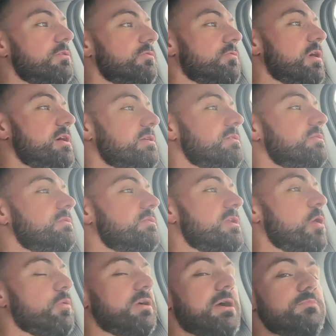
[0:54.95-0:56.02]
Right
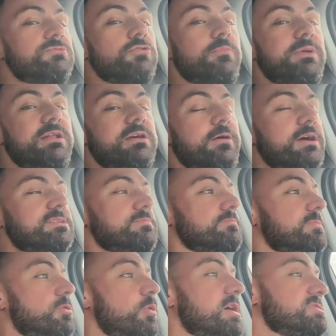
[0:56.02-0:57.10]
now, when it comes to
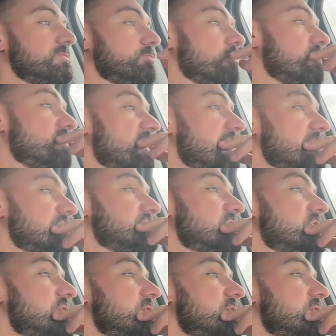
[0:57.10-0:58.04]
amino acid profiles,